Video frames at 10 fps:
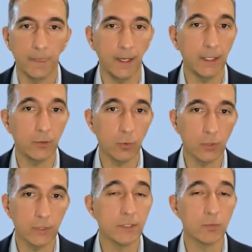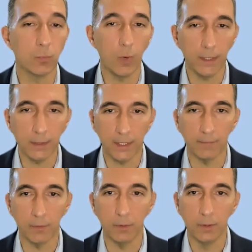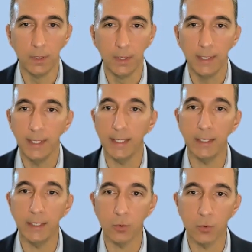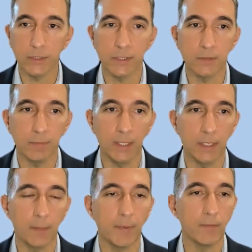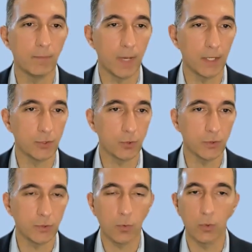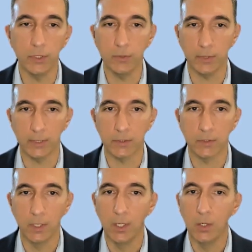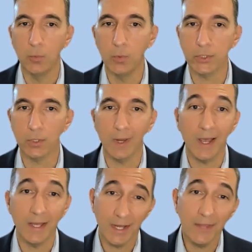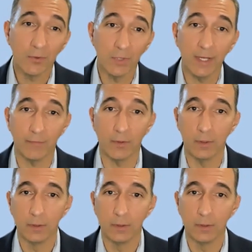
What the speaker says: A course is one level, and a course is made up of modules or units, which are another level.